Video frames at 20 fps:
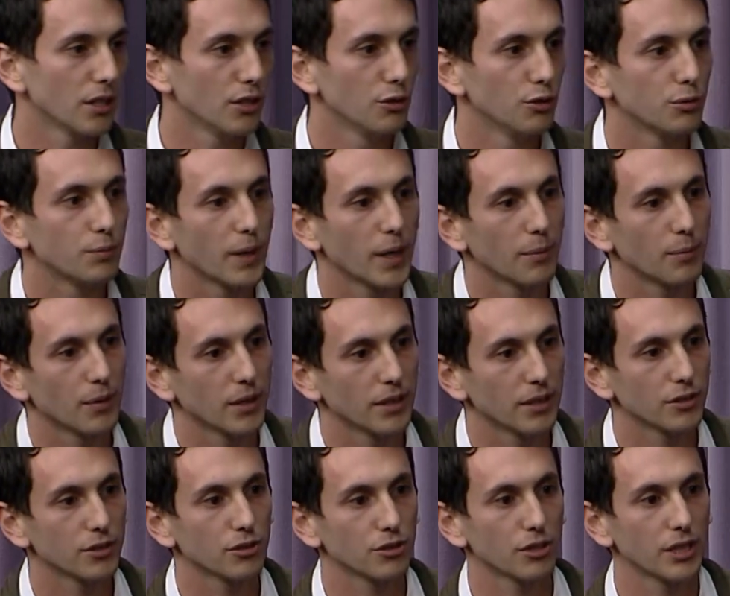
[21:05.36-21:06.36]
in the newspaper
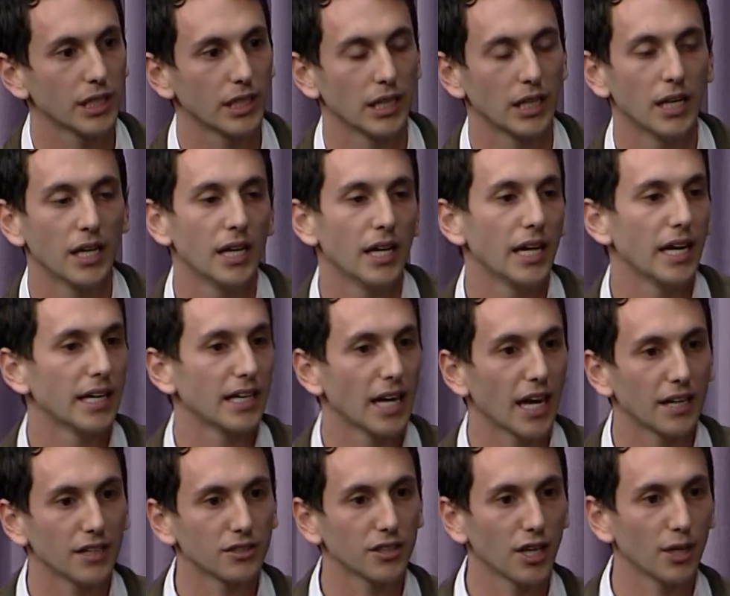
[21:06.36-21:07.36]
industry and
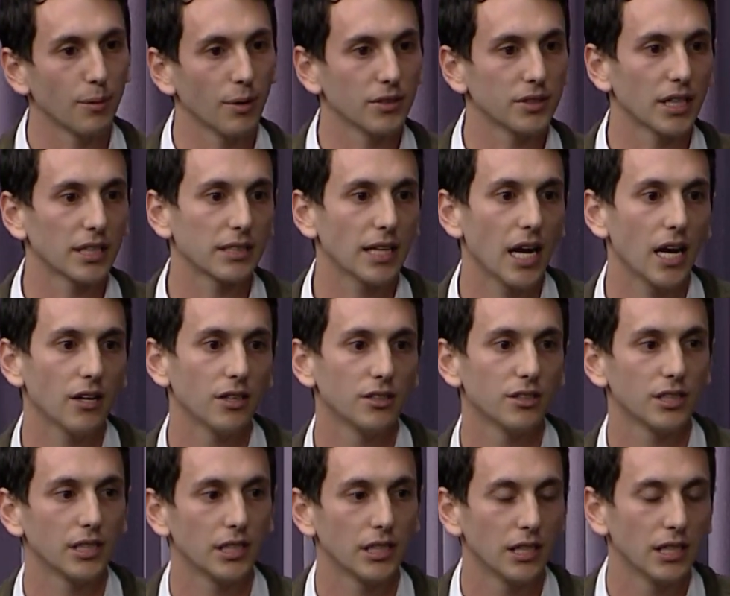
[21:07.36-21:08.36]
got excited about
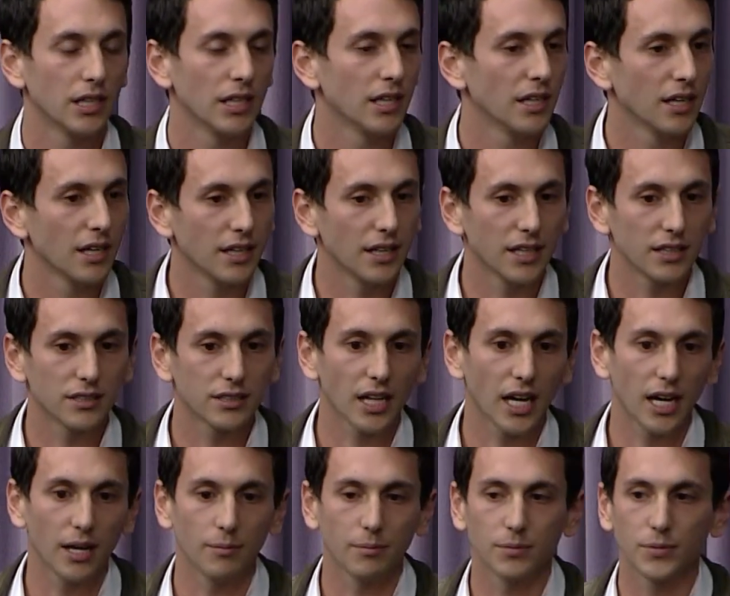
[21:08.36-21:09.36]
technology, this
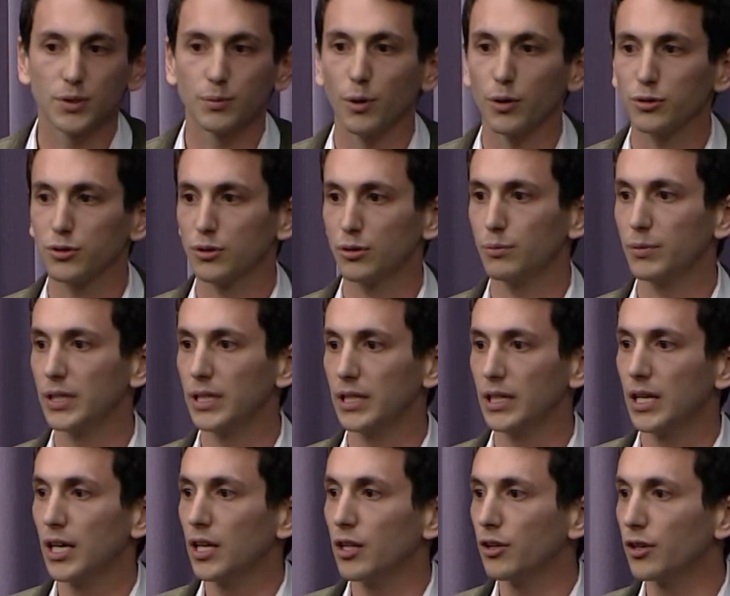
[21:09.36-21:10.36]
time supposed to
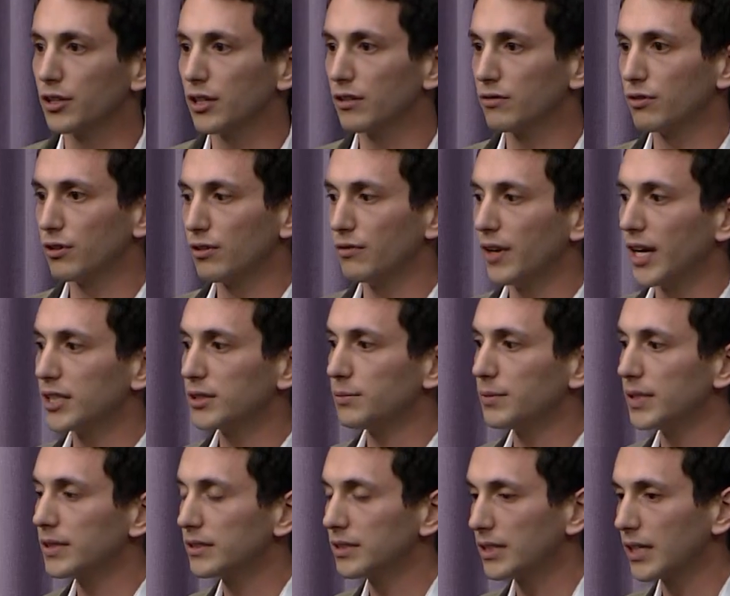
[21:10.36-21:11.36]
be looking for
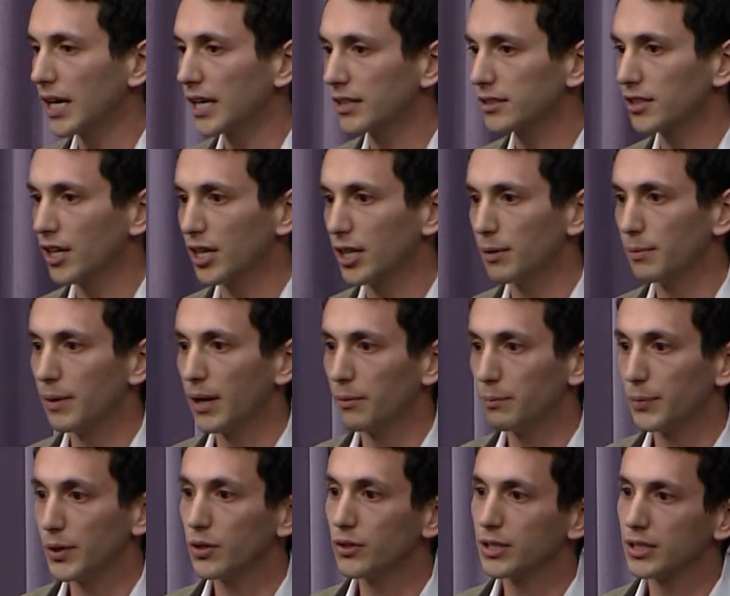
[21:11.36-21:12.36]
investments and got excited
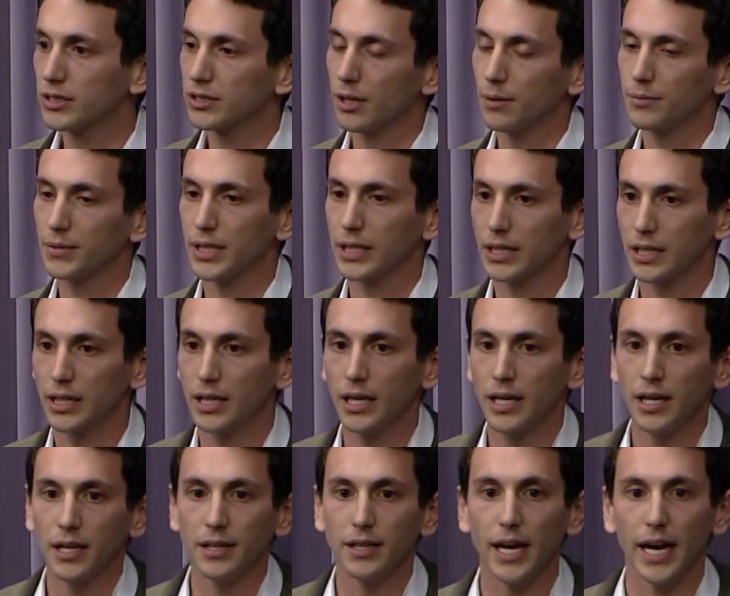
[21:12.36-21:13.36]
about building something
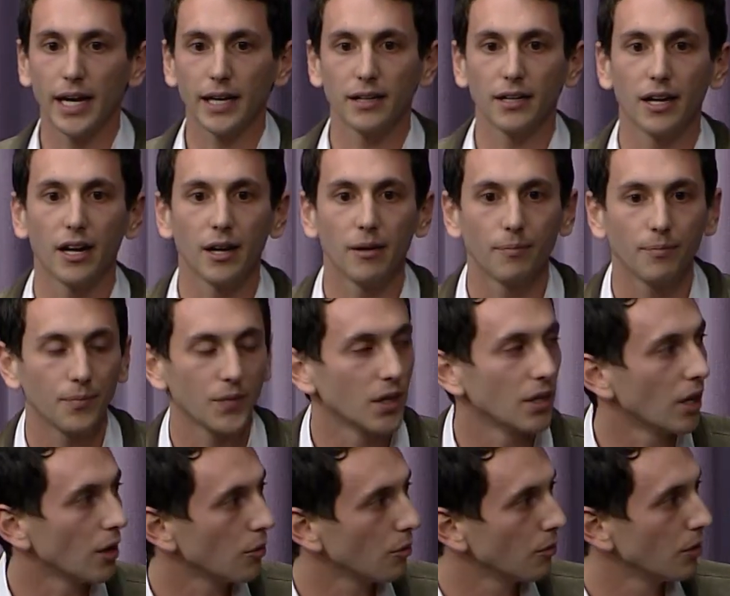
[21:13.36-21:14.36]
that, um,
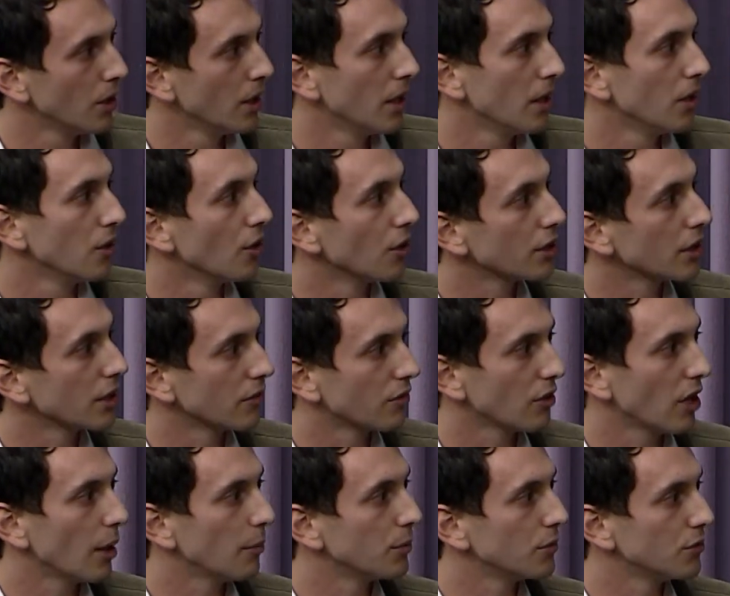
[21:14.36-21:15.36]
you know, looking
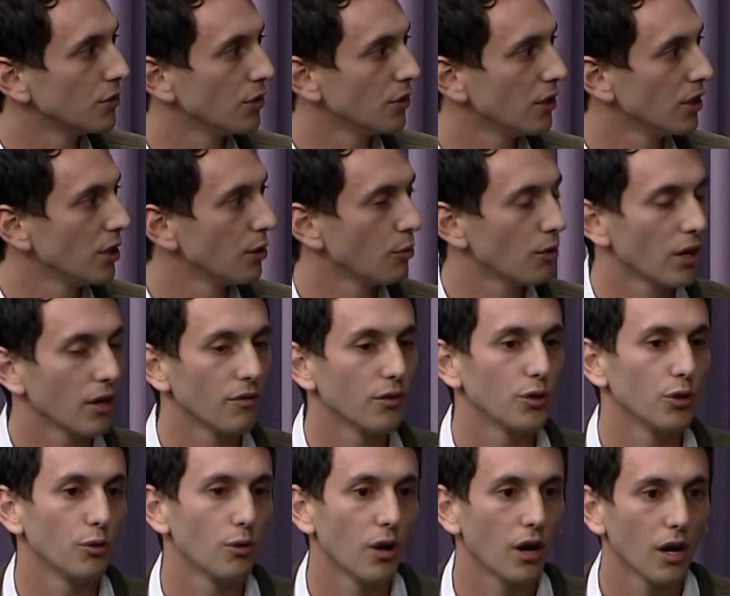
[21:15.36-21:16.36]
for opportunity
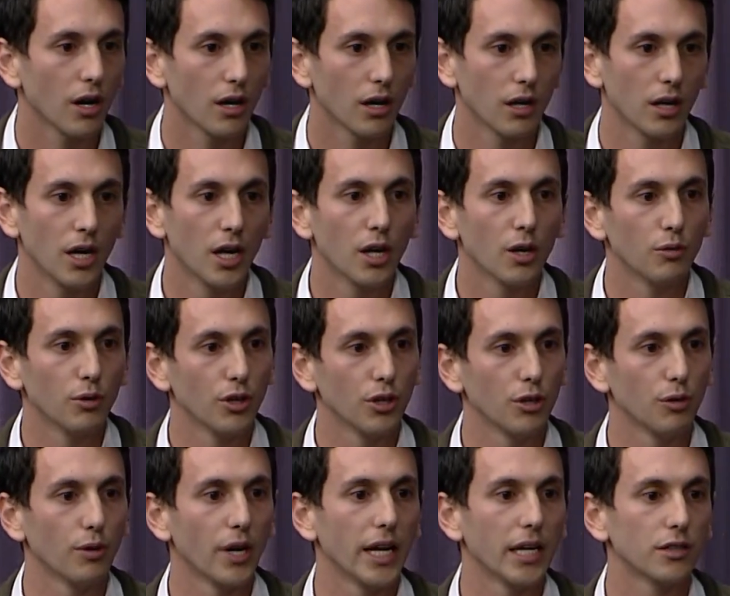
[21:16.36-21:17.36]
wherever you are
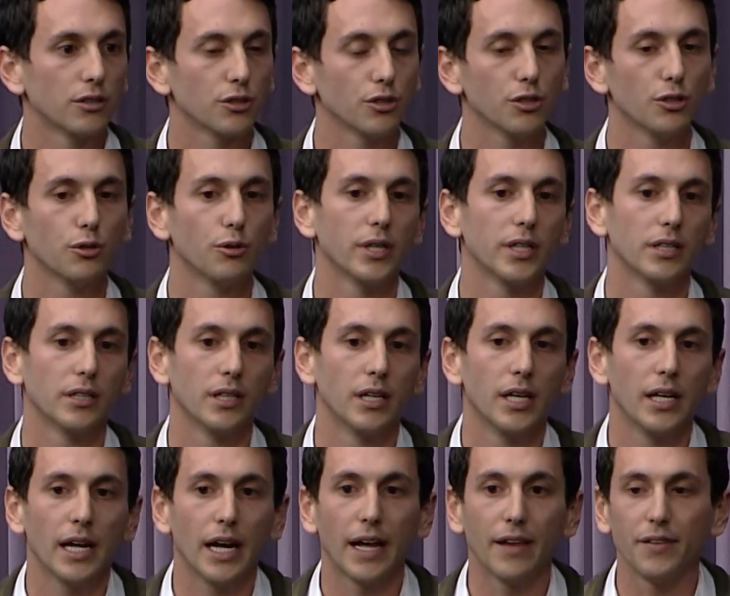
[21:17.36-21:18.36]
really rang true. And,
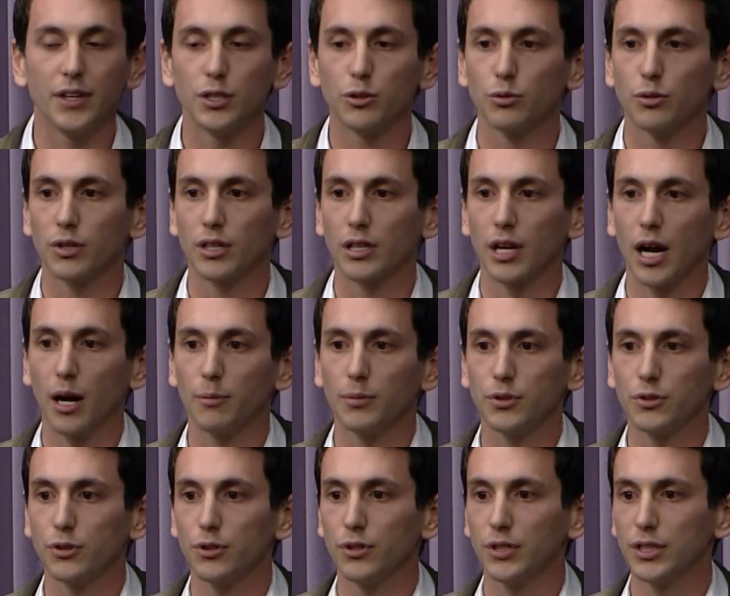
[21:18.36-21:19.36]
and these were
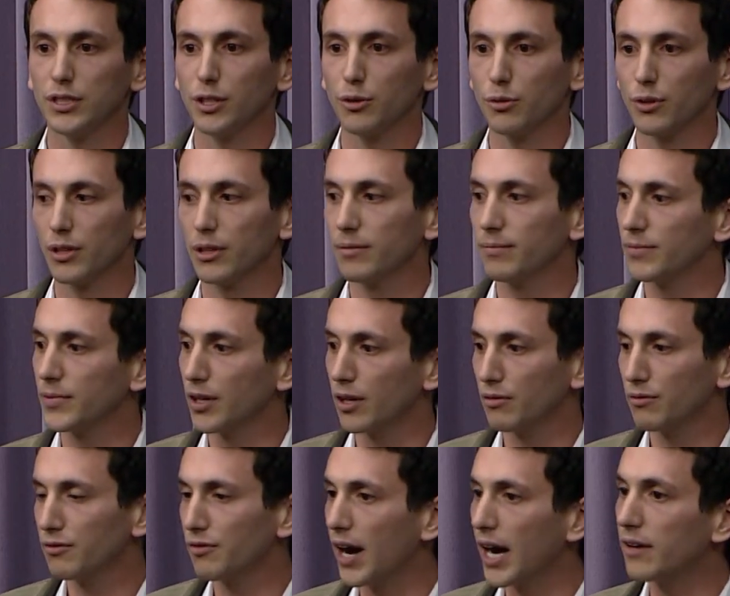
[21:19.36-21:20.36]
opportunities that were, you
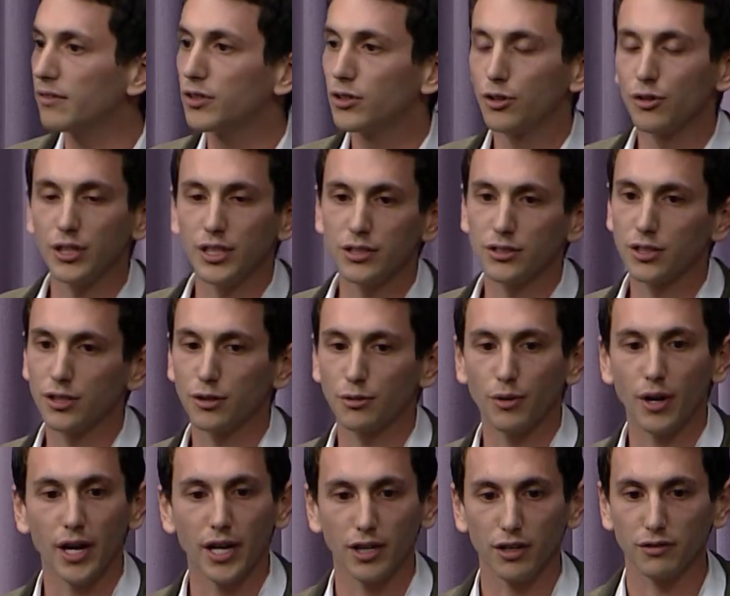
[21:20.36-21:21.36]
know, five degrees to the
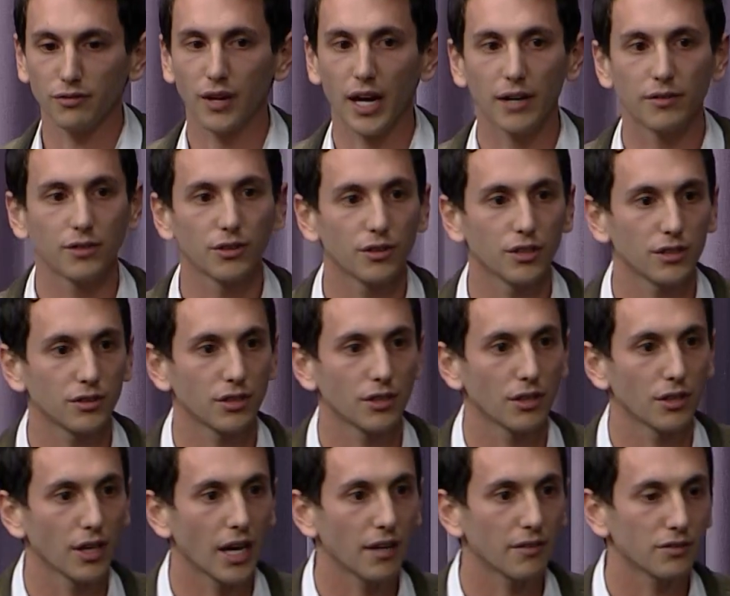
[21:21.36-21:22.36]
right or five degrees to
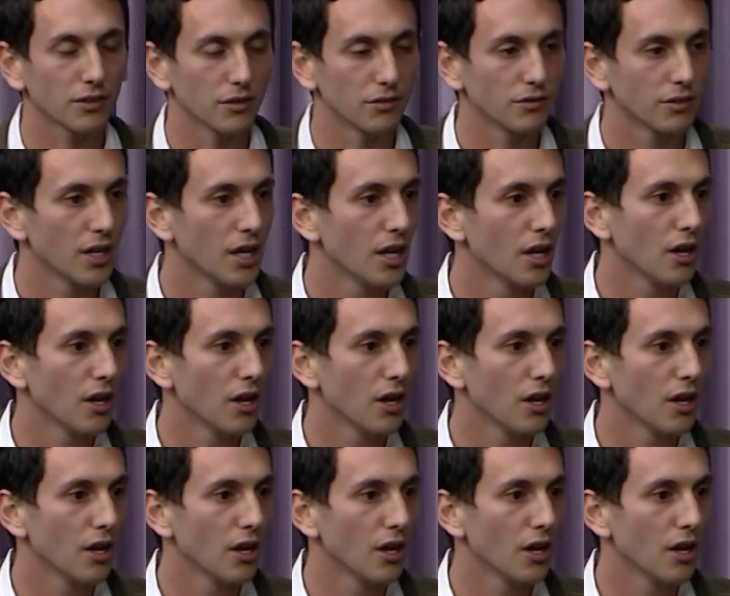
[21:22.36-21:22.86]
the left of,